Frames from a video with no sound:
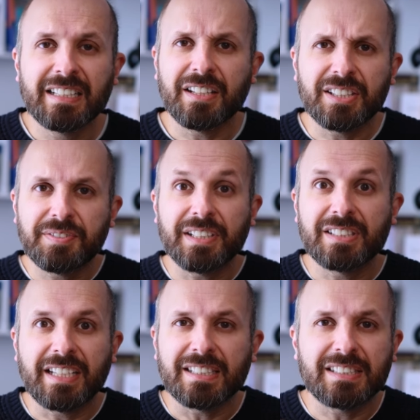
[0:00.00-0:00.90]
Now this
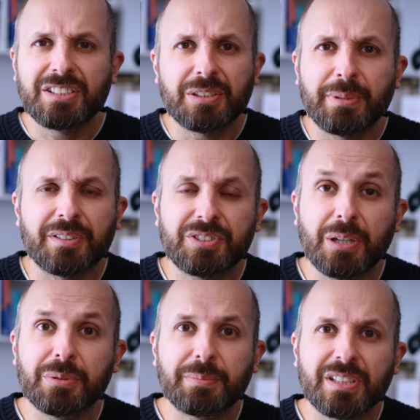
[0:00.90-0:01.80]
sphincter gets into a bit of
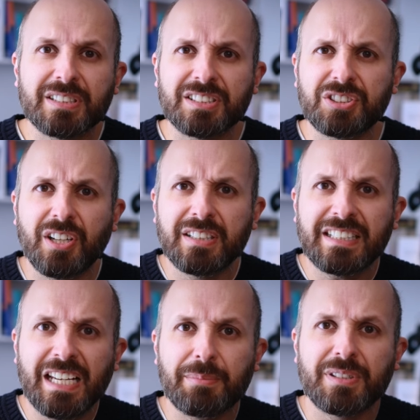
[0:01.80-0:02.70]
trouble because it's trying to
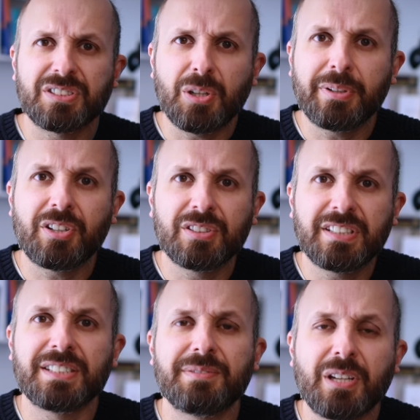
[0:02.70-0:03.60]
keep the stomach
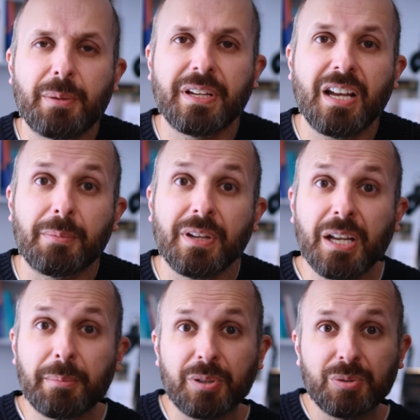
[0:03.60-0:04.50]
contents from coming up,
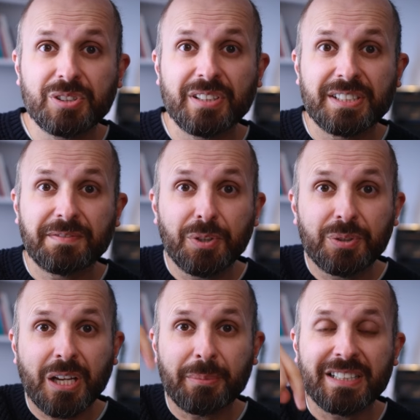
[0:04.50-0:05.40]
but also there's
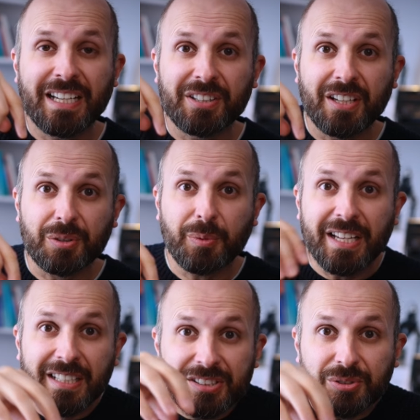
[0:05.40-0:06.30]
food coming down the other way
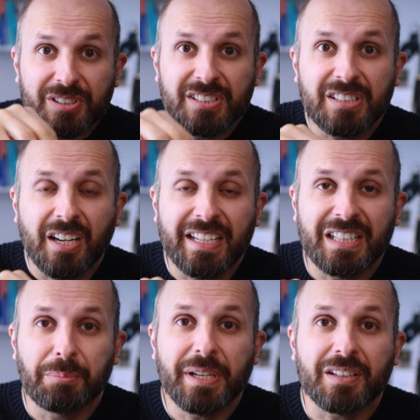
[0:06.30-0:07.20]
and it's sort of stuck in
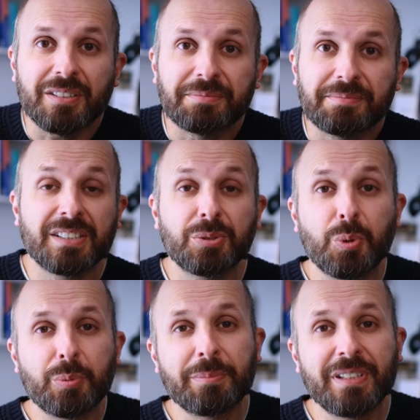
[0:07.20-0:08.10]
the middle. And so
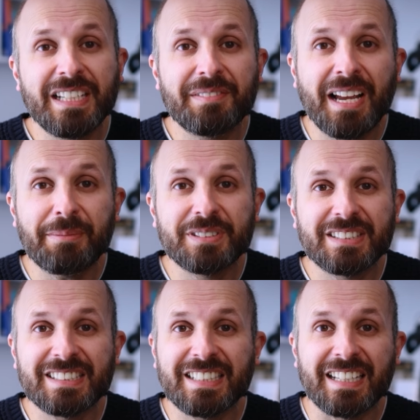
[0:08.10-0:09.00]
what we believe
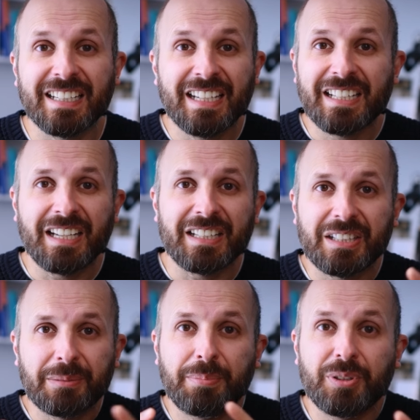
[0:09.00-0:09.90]
happens is that
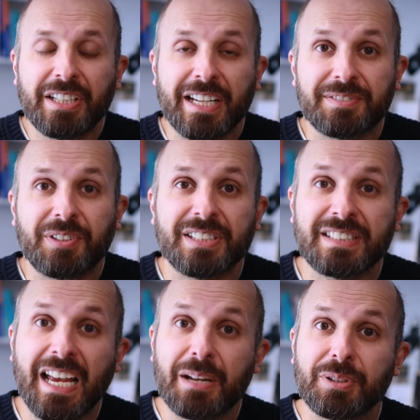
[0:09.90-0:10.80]
the body gets very
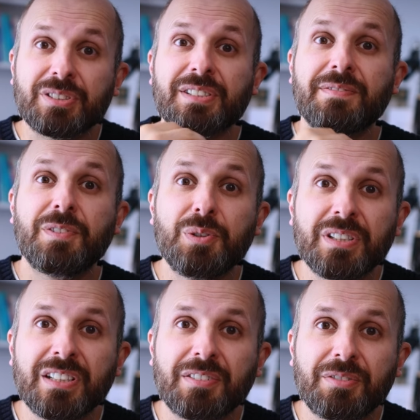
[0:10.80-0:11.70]
scared because there's food
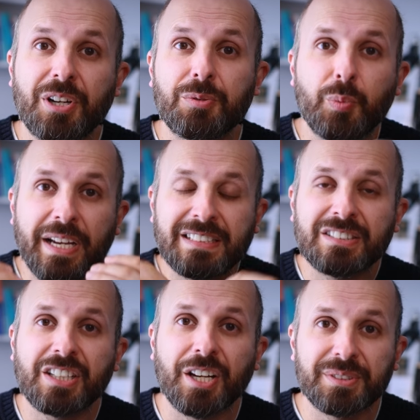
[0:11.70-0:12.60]
in the throat waiting
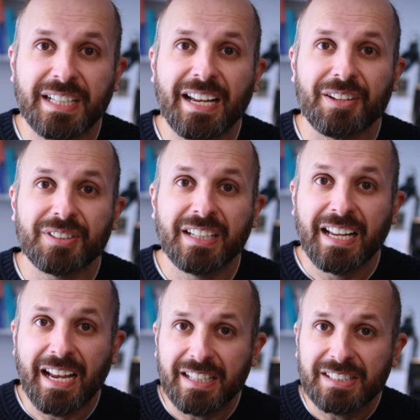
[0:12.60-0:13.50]
to go down
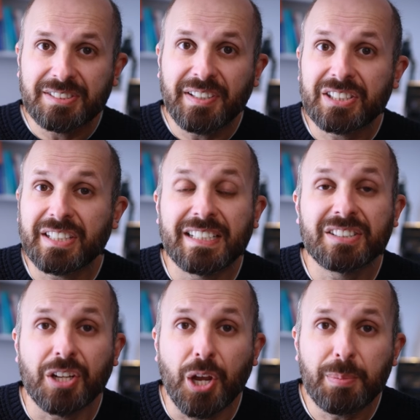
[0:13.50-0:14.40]
and this sphincter
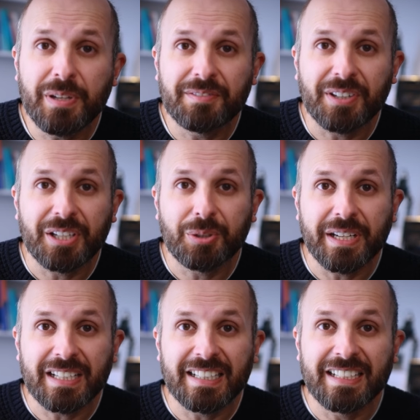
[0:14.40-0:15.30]
isn't opening very
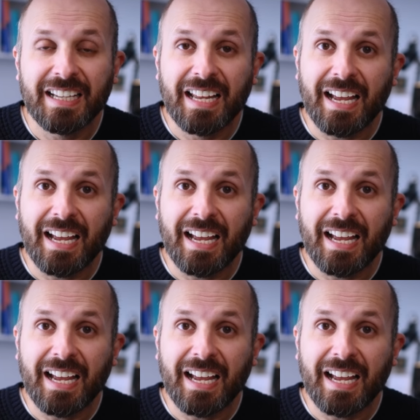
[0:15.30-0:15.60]
quickly.